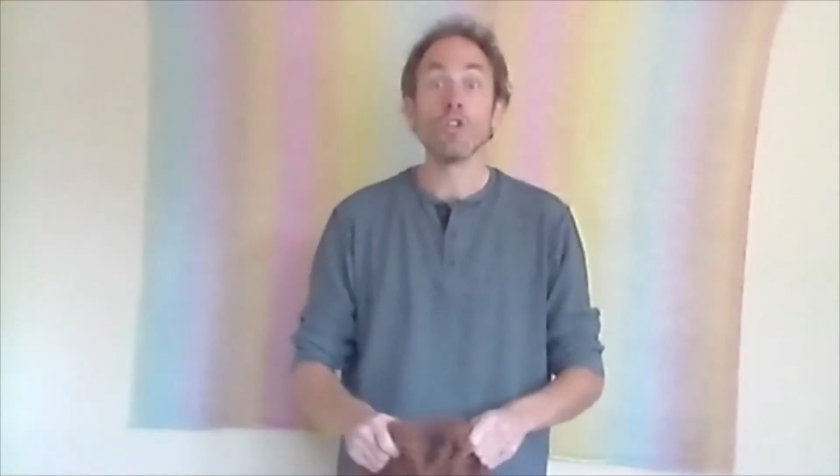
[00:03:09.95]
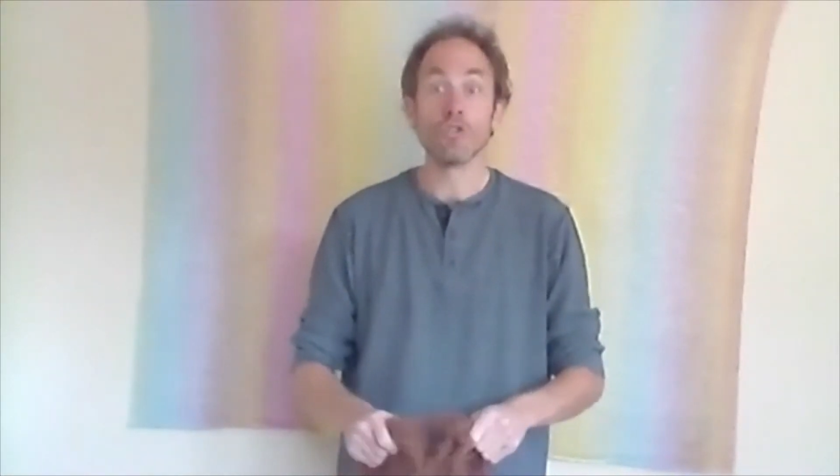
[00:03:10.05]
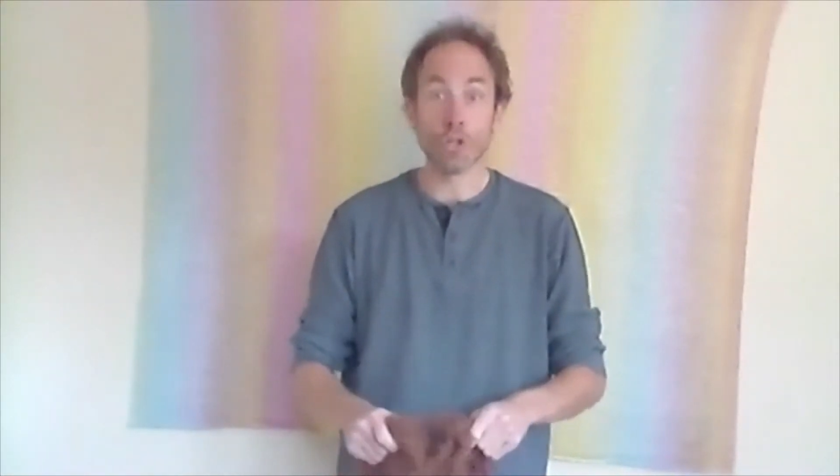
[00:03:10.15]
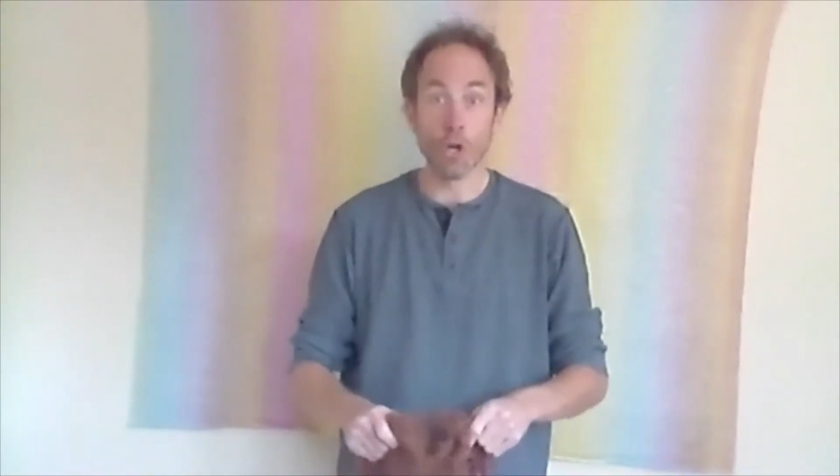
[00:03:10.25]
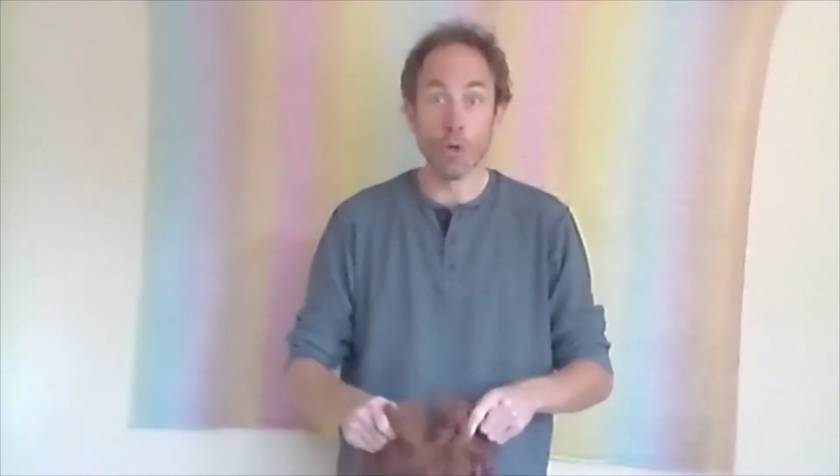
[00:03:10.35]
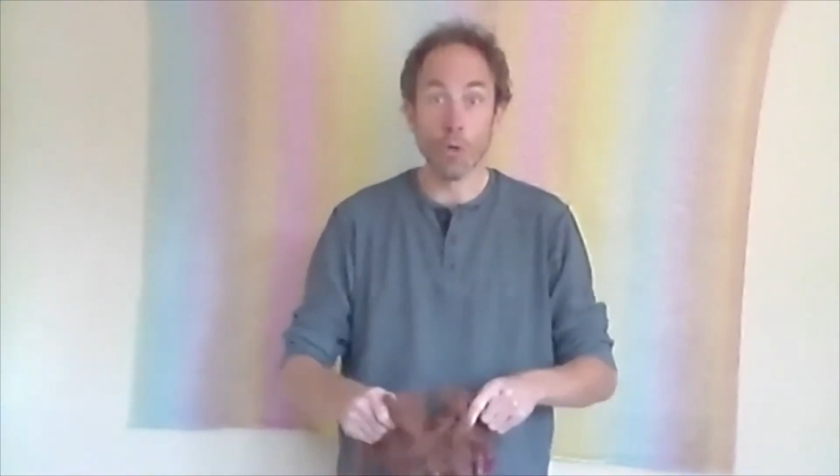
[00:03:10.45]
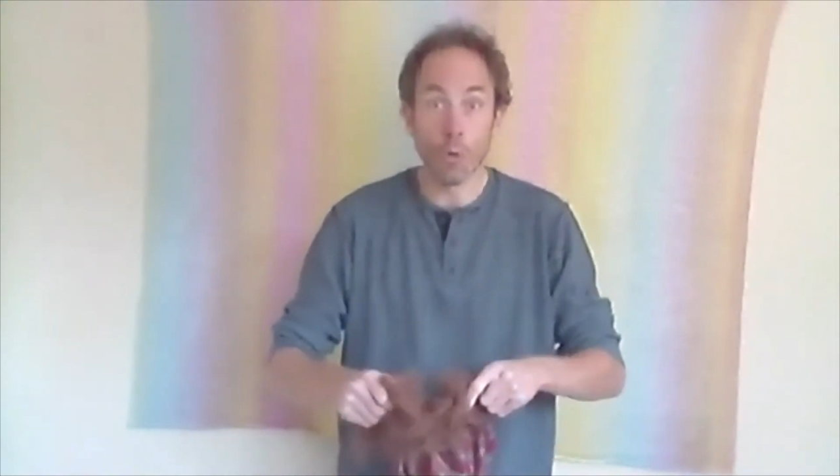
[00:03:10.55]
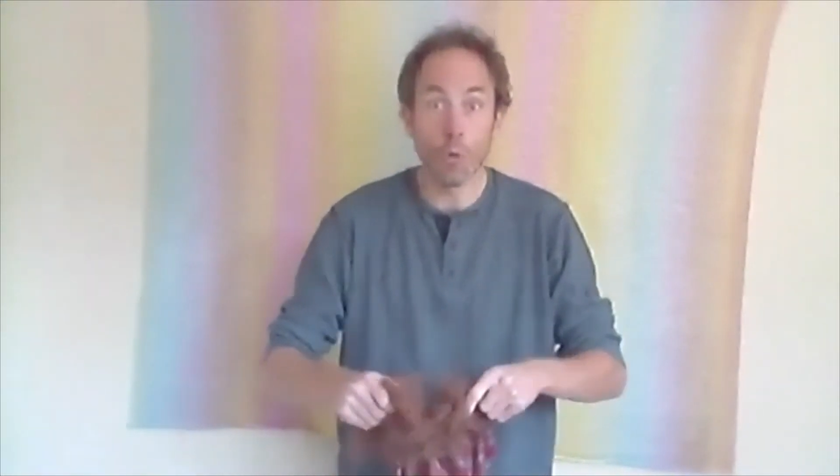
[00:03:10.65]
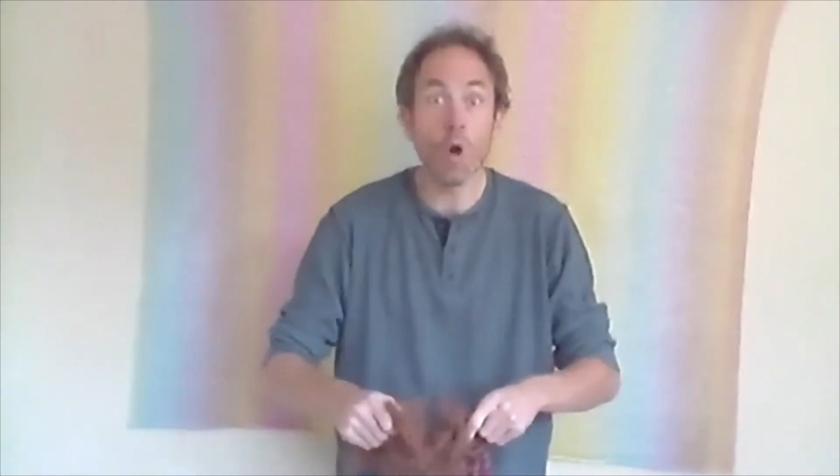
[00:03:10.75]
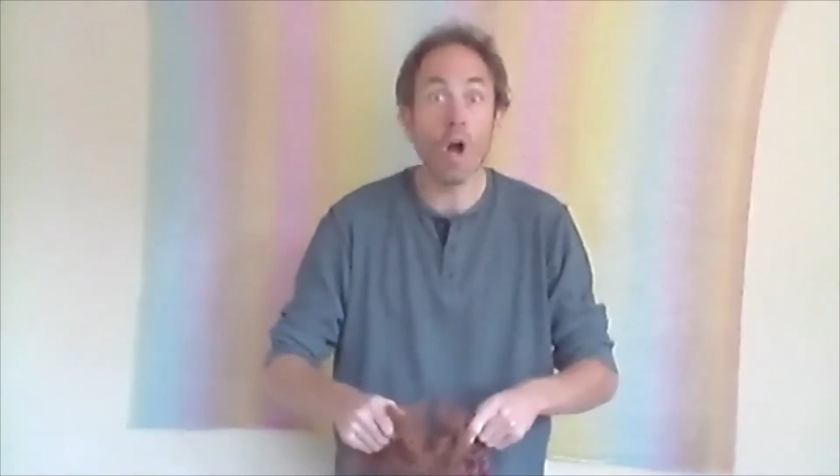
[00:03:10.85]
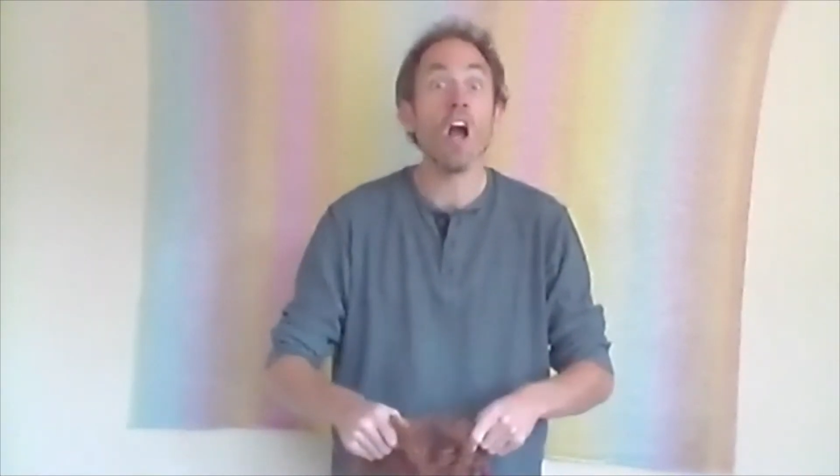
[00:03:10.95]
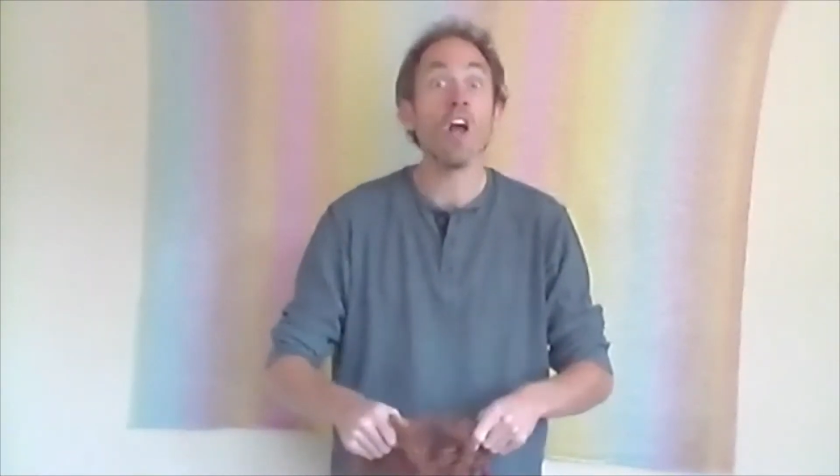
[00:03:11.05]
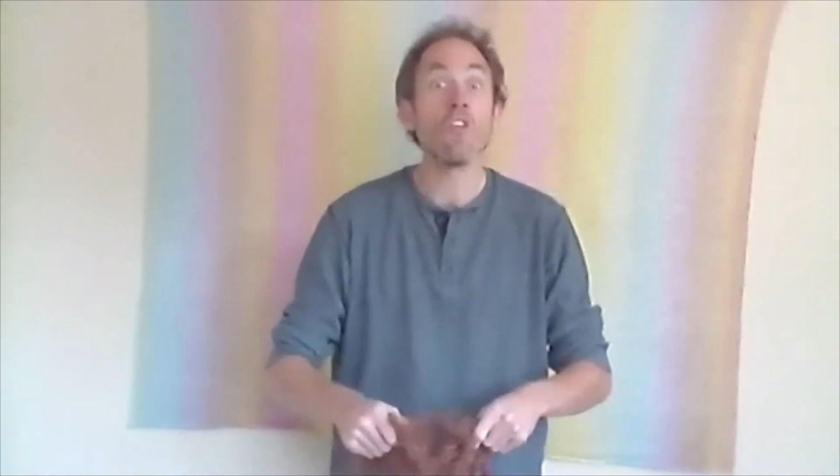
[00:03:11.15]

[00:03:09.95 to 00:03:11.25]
2,